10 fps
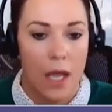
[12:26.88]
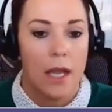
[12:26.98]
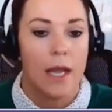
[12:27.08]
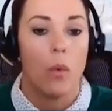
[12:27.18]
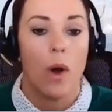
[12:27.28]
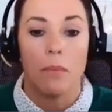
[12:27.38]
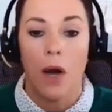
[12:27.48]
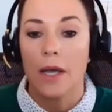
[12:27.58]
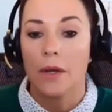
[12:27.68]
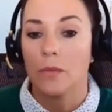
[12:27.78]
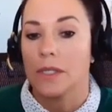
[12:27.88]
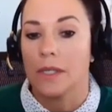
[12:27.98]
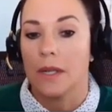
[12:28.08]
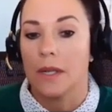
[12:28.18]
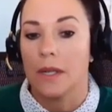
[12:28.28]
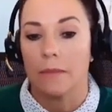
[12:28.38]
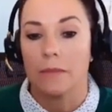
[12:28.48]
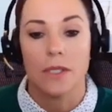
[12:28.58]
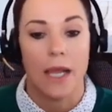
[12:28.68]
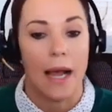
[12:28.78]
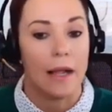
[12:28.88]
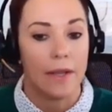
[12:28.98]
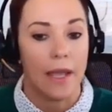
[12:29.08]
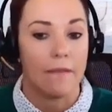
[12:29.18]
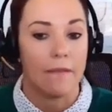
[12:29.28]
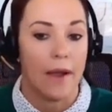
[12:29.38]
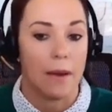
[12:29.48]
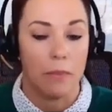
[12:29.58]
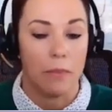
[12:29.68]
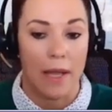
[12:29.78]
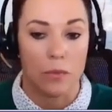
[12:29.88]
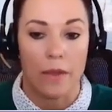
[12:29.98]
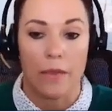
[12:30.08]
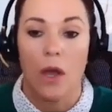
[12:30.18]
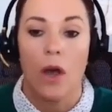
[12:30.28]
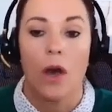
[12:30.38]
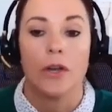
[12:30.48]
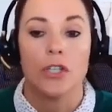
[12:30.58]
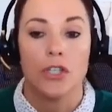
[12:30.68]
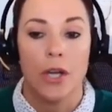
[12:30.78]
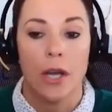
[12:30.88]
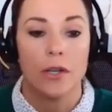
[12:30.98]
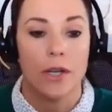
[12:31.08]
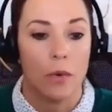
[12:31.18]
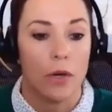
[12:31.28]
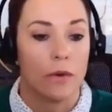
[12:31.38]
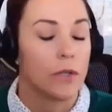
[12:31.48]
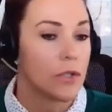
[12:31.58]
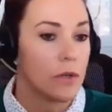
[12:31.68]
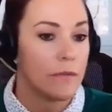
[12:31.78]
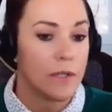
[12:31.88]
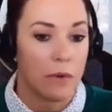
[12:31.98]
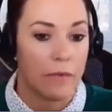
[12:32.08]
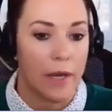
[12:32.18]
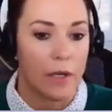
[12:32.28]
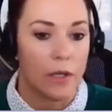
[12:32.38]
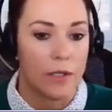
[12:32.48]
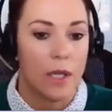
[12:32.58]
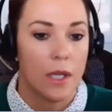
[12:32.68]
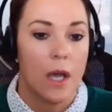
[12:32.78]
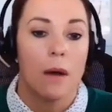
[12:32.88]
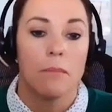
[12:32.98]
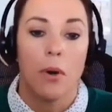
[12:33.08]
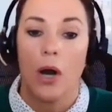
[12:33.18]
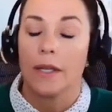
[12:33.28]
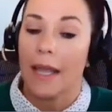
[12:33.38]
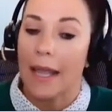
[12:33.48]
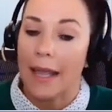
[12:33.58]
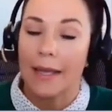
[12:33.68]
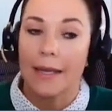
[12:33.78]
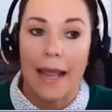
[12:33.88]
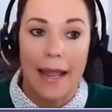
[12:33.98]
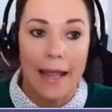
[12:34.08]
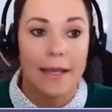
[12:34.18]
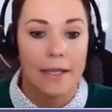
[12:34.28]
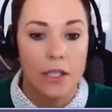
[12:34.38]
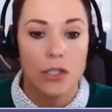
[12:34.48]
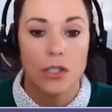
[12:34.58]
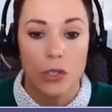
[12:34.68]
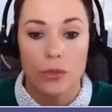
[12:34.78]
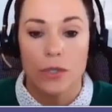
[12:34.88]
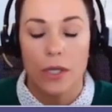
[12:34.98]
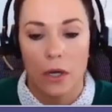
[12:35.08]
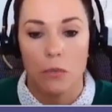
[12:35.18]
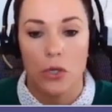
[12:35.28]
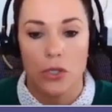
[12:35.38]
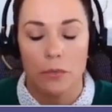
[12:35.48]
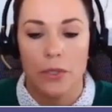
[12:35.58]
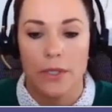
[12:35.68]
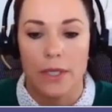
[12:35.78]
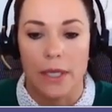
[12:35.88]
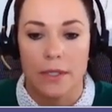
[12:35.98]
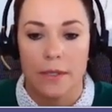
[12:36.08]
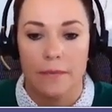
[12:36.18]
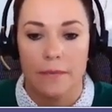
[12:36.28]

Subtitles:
Now, while PON was developed to allocate fiber bandwidth on a shared network for service providers, PON can and is used in commercial buildings.